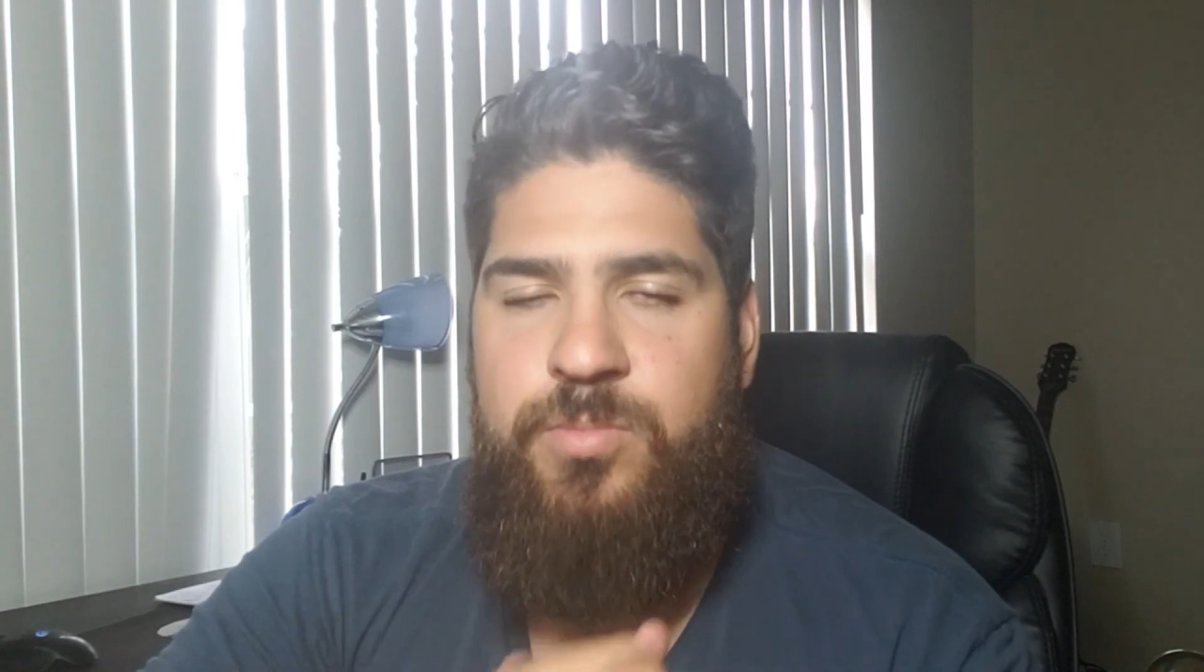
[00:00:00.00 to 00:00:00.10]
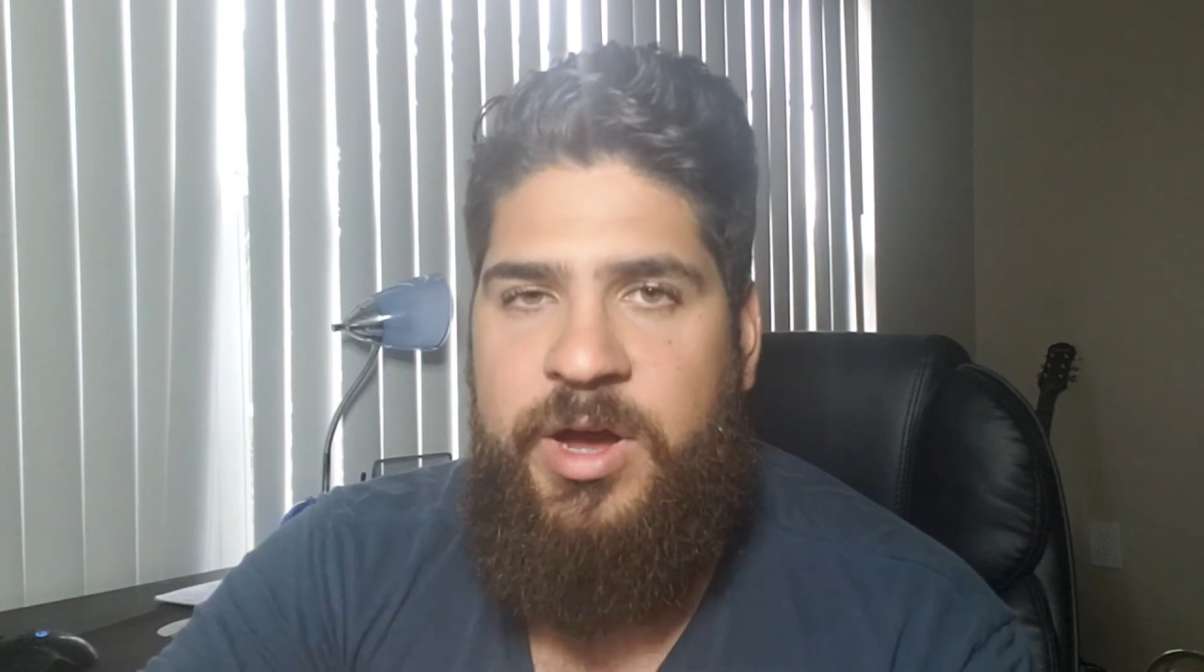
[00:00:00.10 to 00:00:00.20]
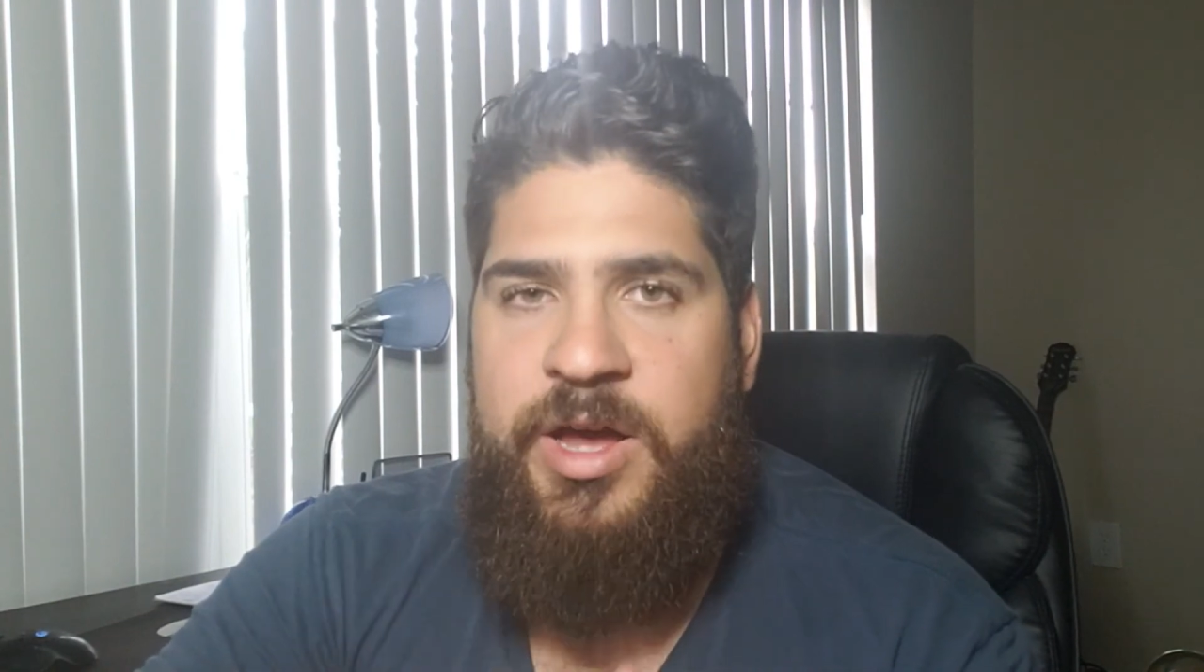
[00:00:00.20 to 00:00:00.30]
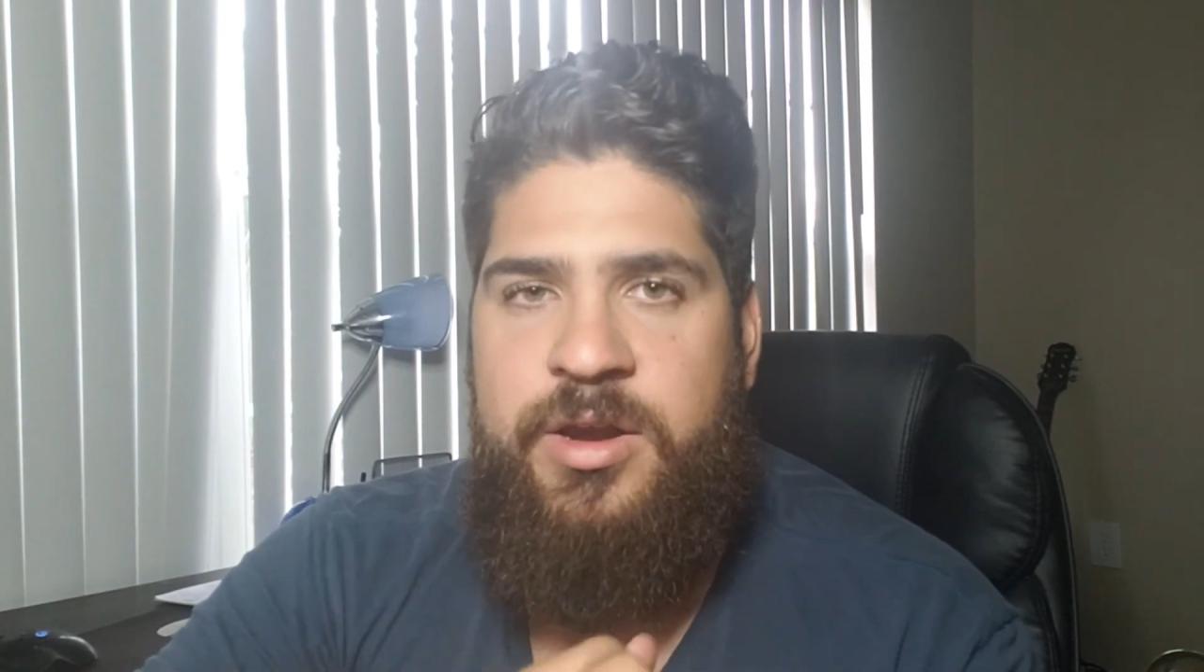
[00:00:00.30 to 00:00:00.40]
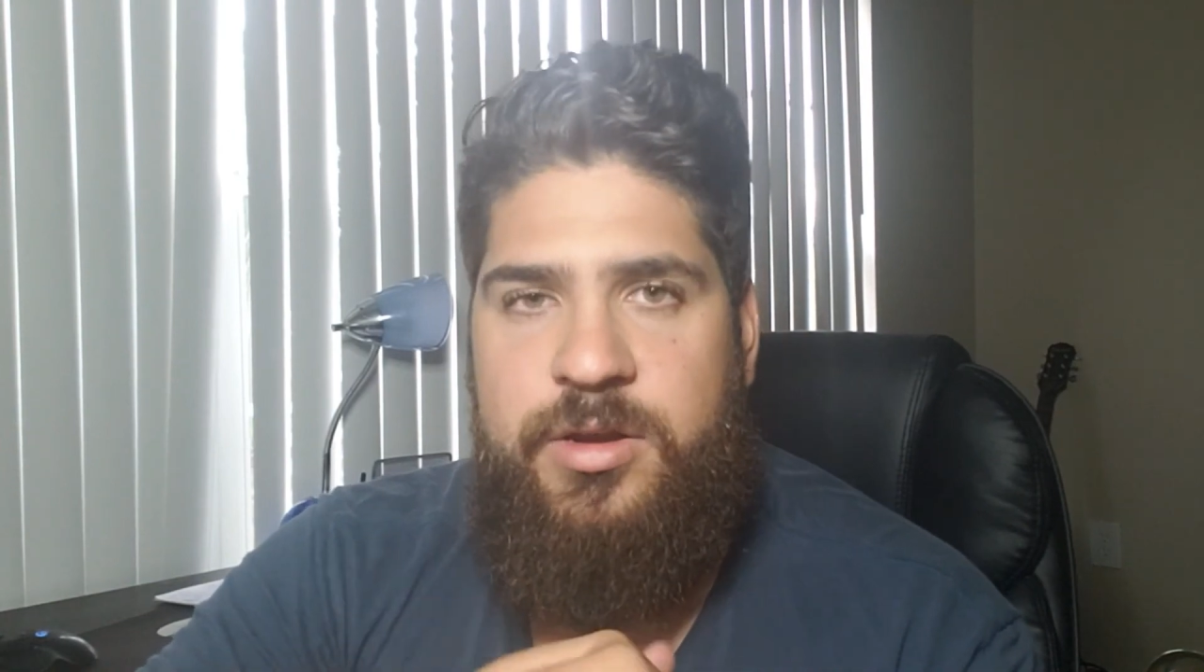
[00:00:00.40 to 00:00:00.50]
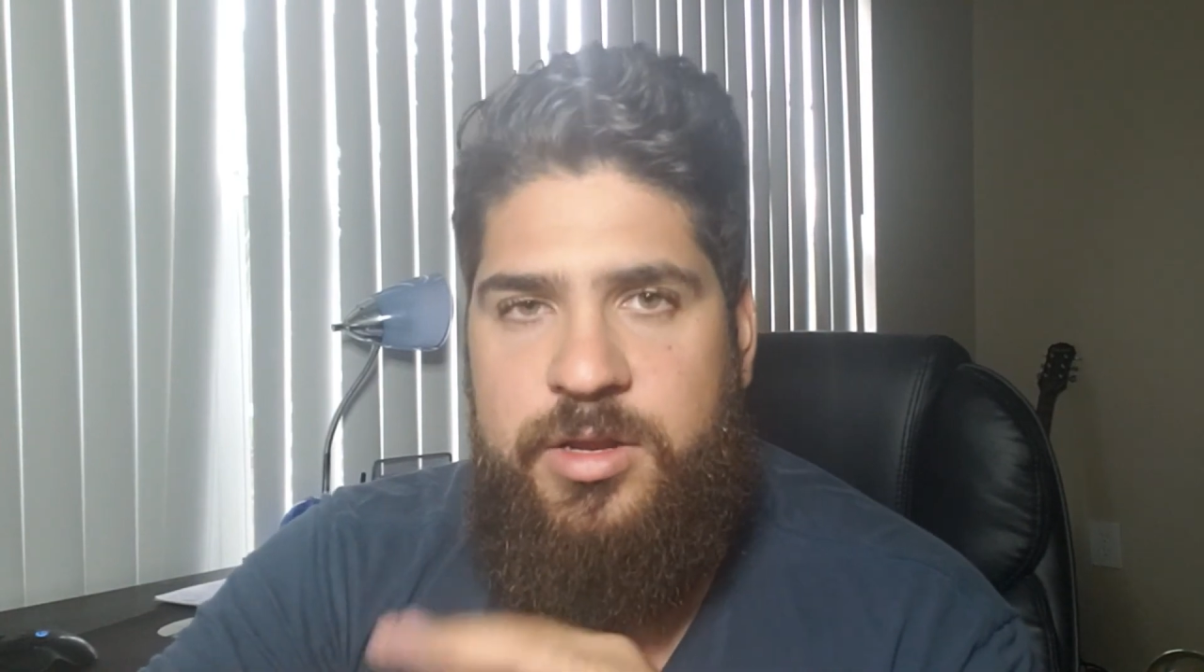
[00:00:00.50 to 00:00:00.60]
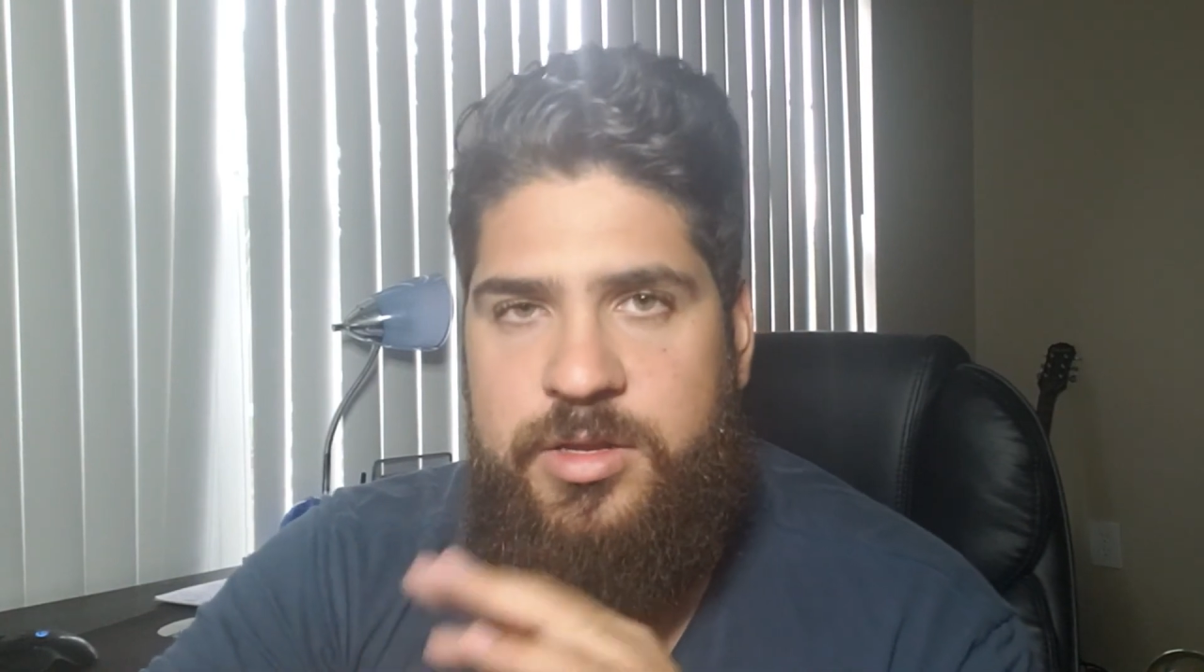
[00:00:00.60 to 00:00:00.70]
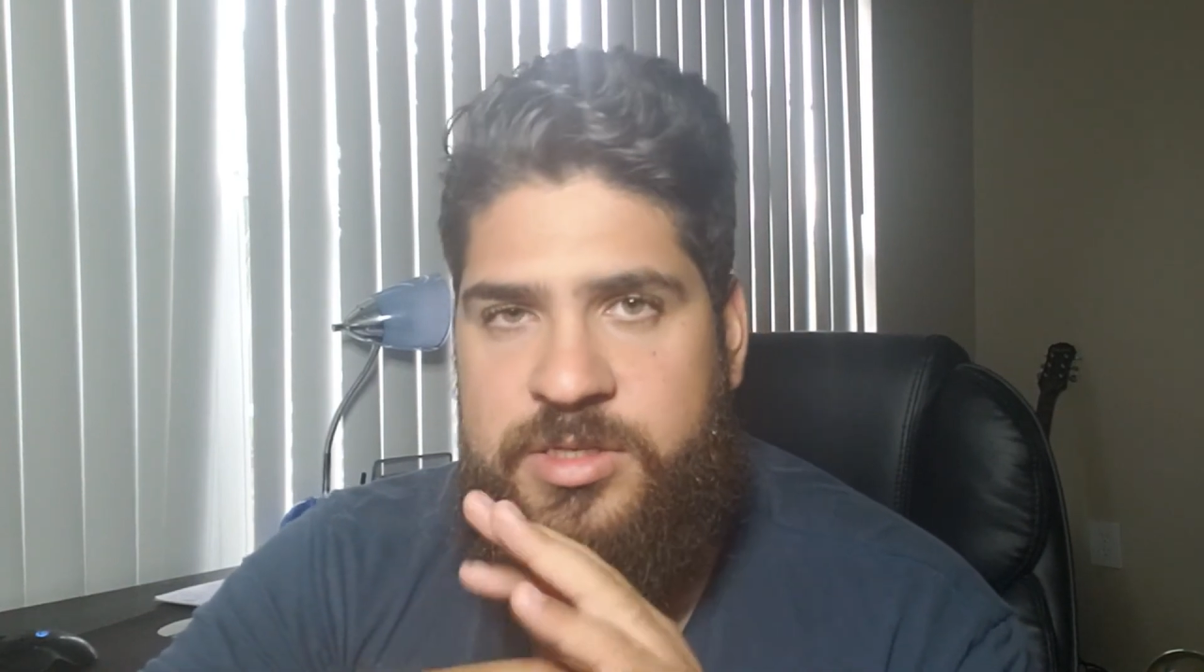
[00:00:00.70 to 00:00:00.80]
bought